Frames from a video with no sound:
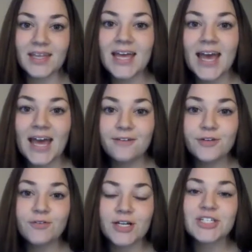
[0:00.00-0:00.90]
Every
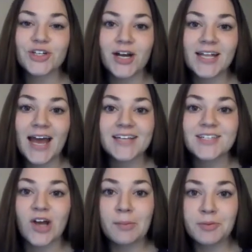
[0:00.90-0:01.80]
restaurant has an
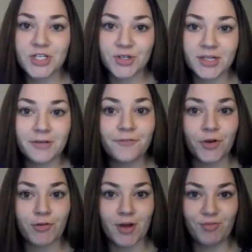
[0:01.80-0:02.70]
opportunity for
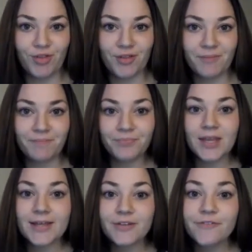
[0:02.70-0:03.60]
growth.
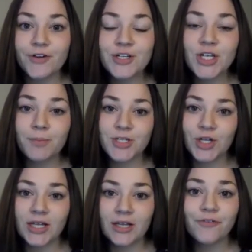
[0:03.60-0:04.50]
The first
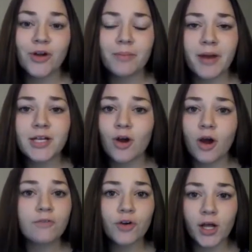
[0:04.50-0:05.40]
opportunity for a better
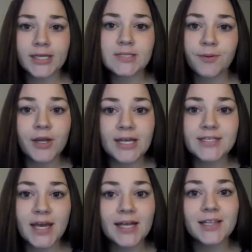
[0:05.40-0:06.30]
overall experience
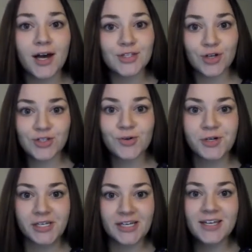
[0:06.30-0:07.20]
at La
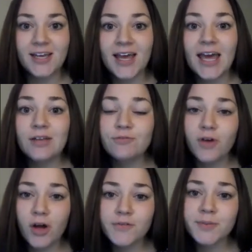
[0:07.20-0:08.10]
Trattoria
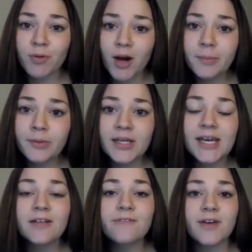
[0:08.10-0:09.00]
involves properly and
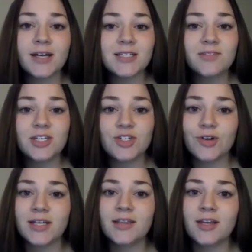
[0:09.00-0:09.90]
effectively
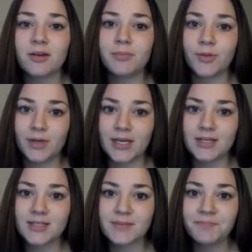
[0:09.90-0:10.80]
training their
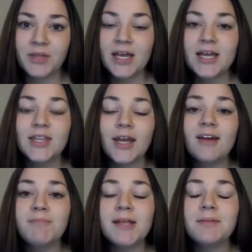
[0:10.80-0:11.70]
employees. There have
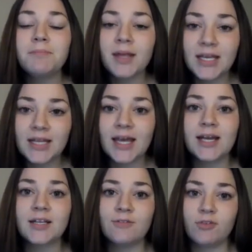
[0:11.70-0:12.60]
been many
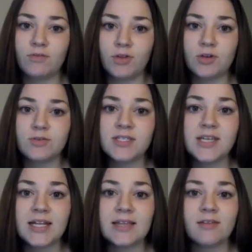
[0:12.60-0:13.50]
negative reviews
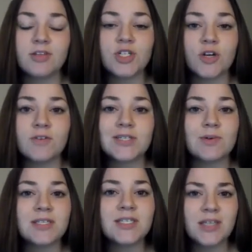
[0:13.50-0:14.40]
stating that the service was
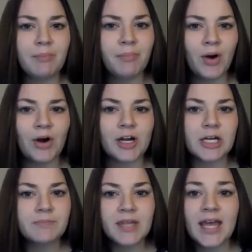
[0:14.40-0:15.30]
subpar,
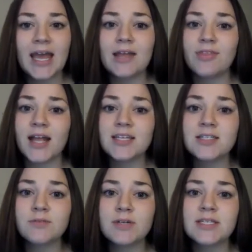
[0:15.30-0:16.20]
and that is the
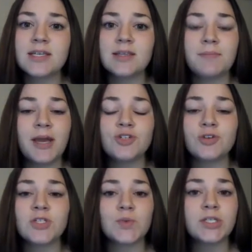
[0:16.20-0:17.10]
reason the patrons
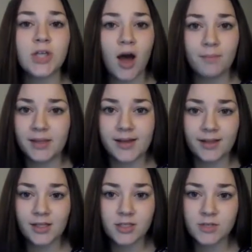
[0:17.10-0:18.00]
would not be
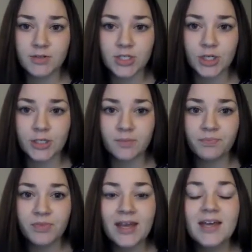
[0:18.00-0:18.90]
likely to return.
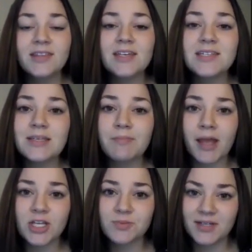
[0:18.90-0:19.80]
This is a
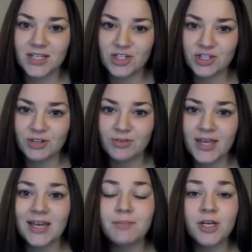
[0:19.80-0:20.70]
management issue that
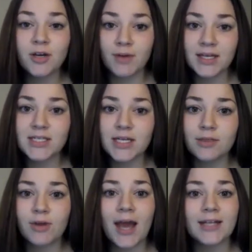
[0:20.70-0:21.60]
can be corrected through
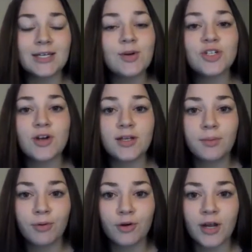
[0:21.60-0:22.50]
adequate training
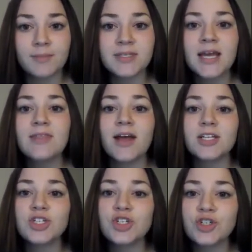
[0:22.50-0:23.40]
programs that
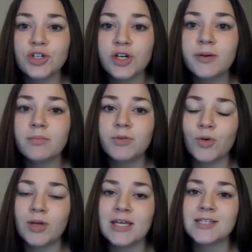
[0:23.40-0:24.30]
ensure
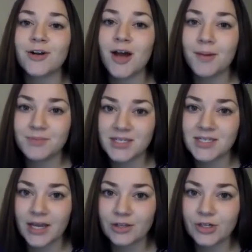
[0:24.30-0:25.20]
employees are up to
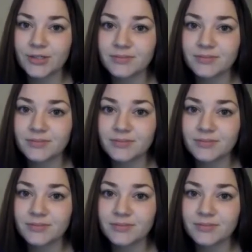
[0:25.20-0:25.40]
standard.